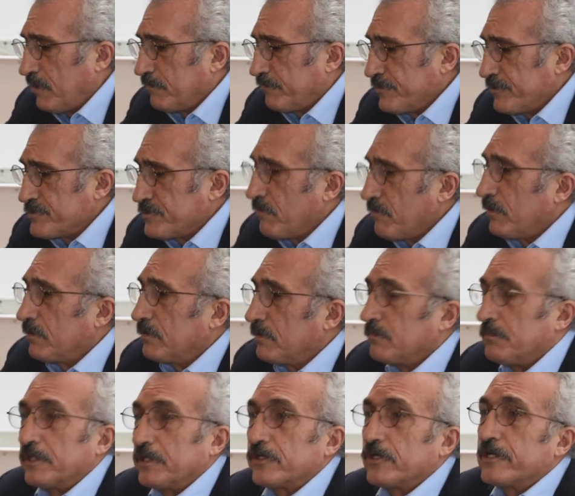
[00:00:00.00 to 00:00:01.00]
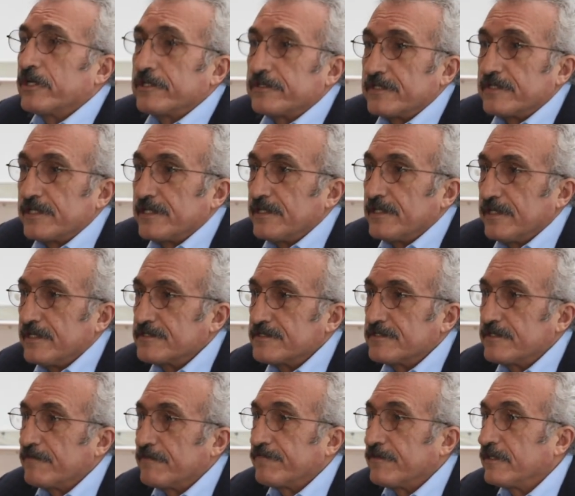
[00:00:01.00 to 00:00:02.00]
first of all, modernity is
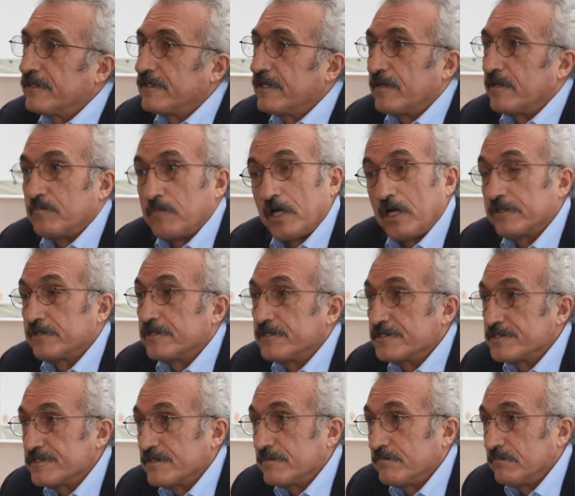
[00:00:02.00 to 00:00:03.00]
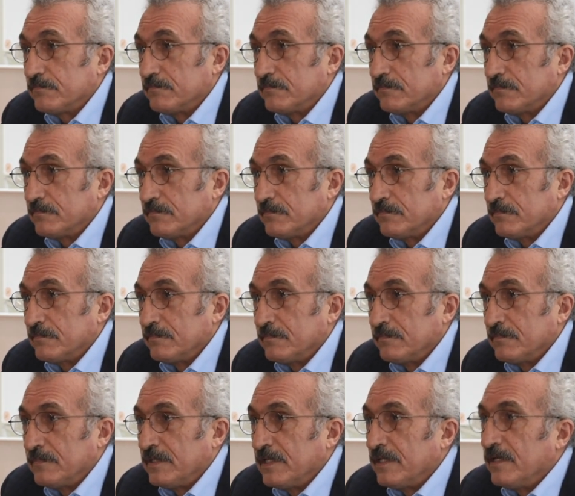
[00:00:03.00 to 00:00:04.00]
different than modernism,
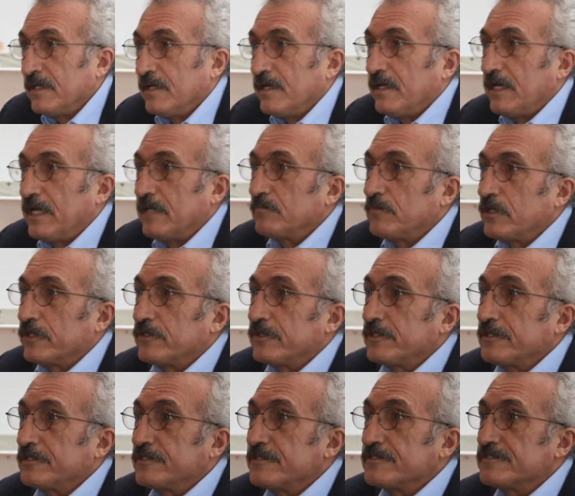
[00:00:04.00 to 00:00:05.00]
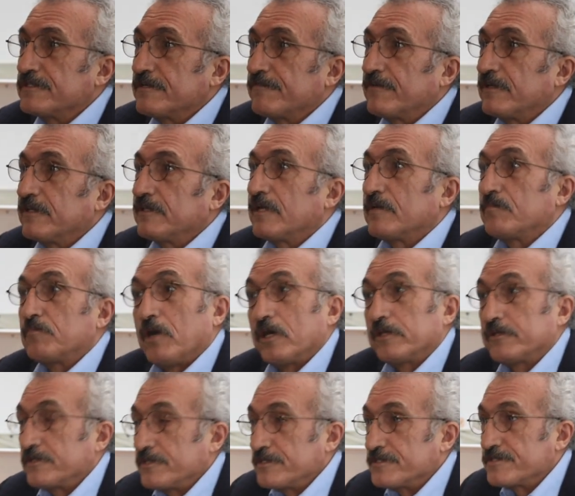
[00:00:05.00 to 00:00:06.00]
and modernity is different than
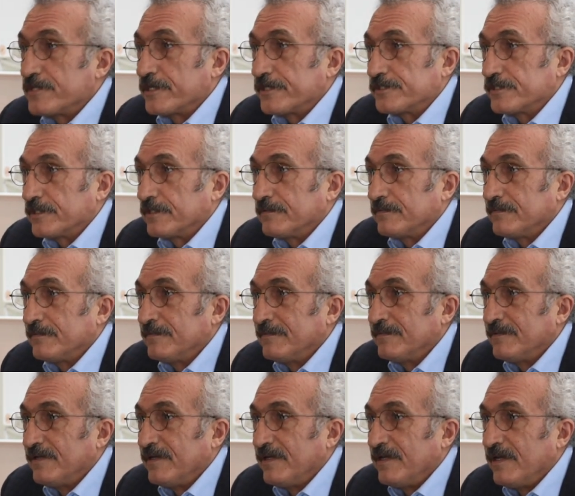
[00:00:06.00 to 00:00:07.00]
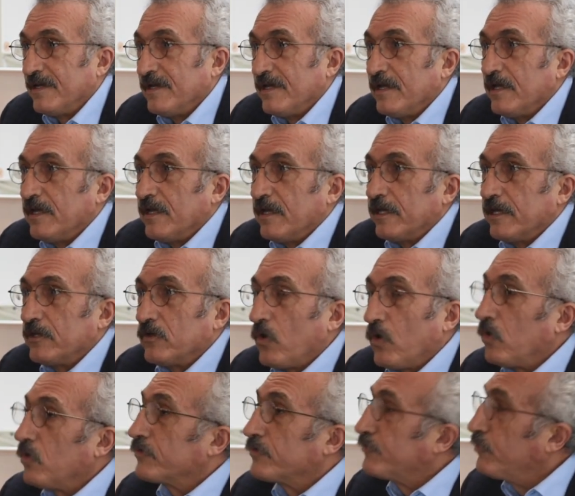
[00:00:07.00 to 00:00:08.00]
modernization.
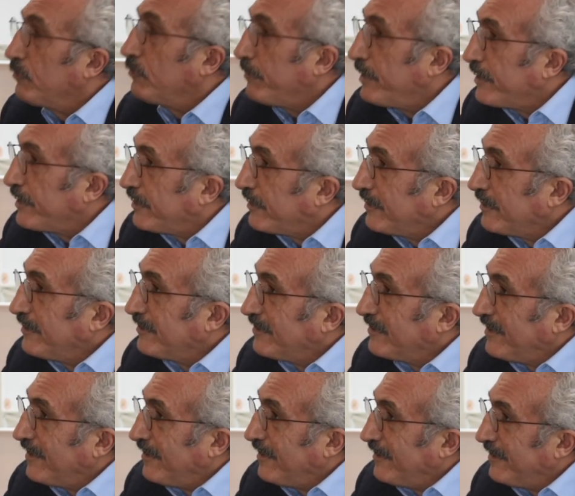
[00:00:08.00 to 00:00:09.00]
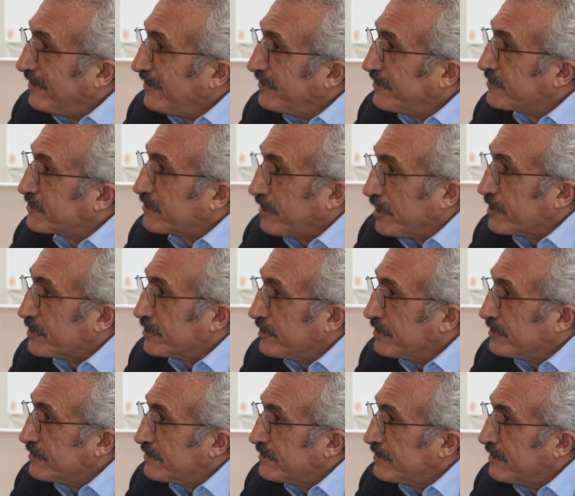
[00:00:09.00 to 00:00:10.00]
In all too many
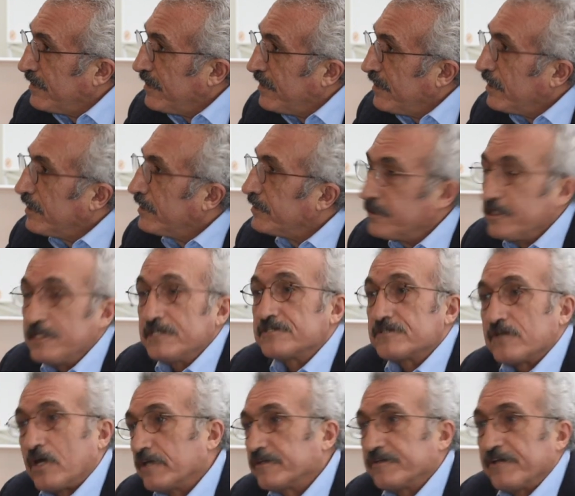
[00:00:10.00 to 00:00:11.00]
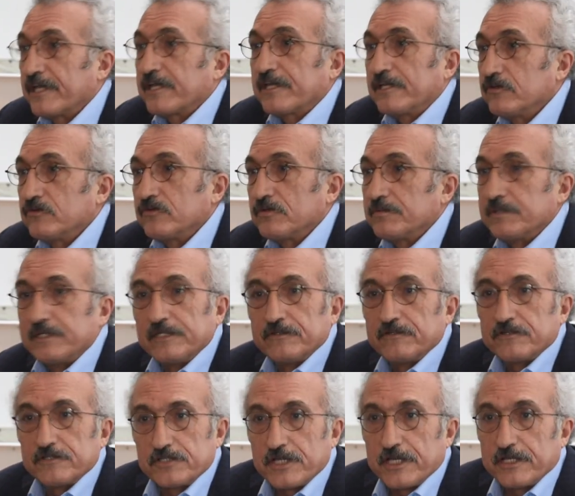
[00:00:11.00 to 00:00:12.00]
discussions, these are taken to be
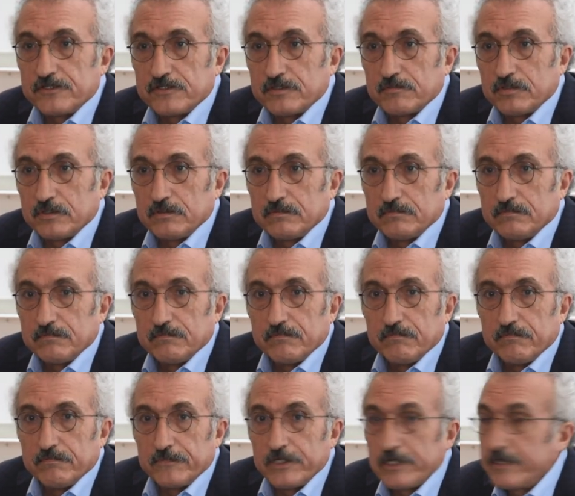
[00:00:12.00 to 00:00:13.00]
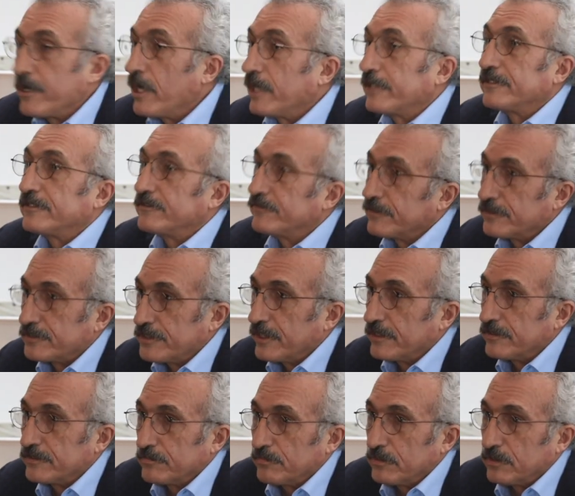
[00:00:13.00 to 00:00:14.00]
interchangeable. They're not
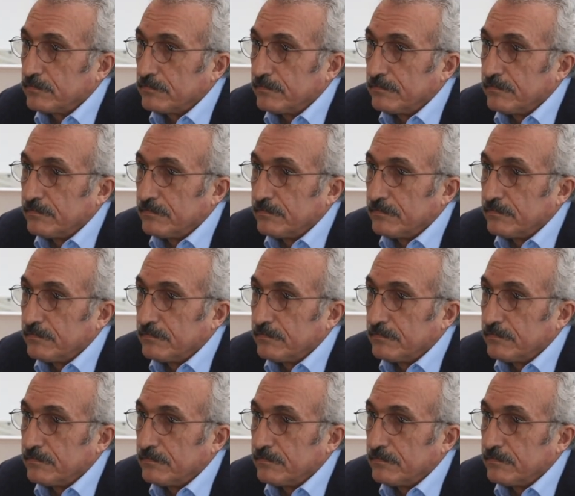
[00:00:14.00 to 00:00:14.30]
interchangeable.